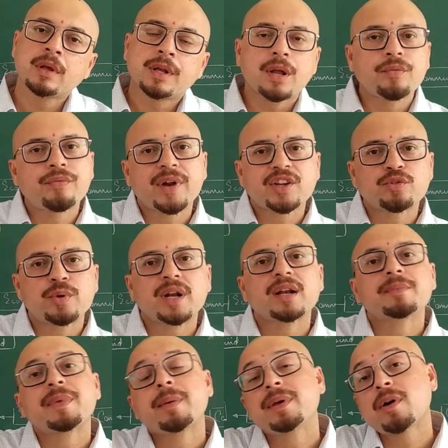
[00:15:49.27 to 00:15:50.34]
Now freshwater
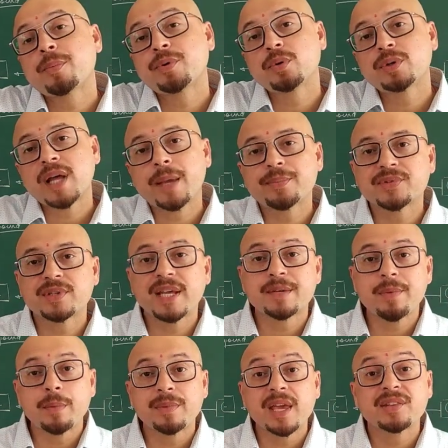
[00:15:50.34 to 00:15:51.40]
may be of two types. It
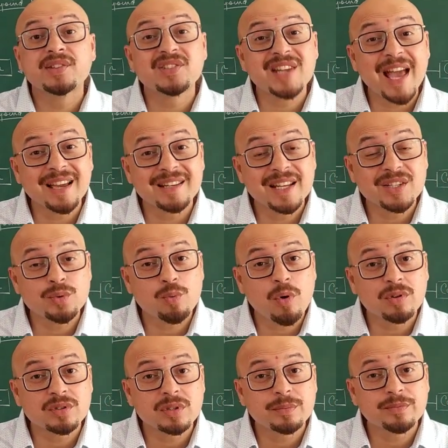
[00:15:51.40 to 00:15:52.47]
may be a stagnant
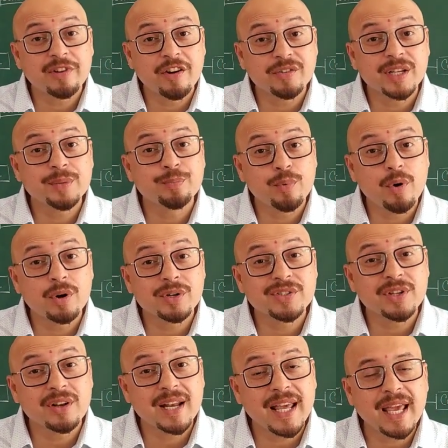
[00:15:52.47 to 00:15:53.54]
water found in ponds
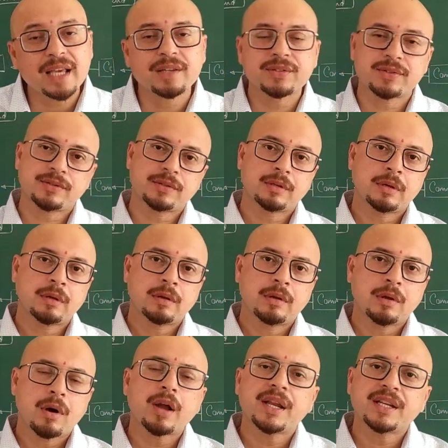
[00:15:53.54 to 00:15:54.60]
or lakes,
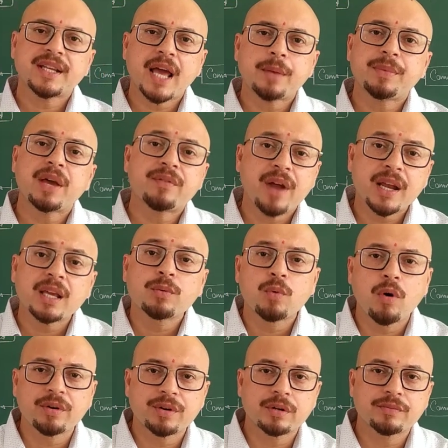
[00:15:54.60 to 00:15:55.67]
or it can be a running
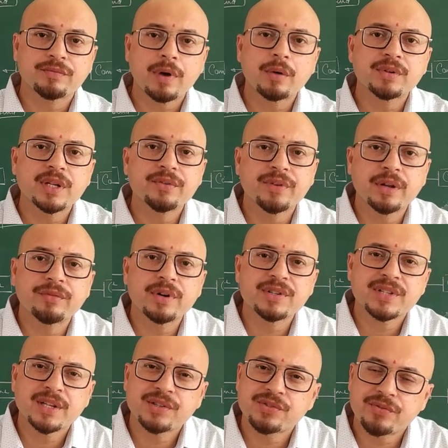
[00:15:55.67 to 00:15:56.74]
water found in
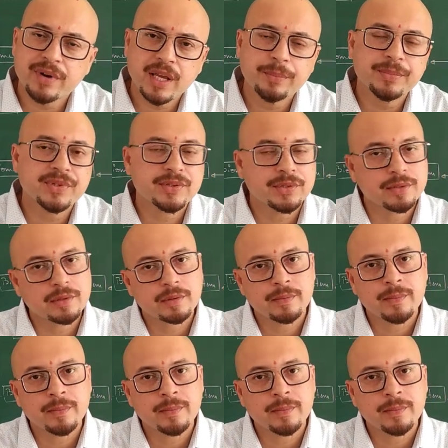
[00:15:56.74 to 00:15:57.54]
rivers and streams.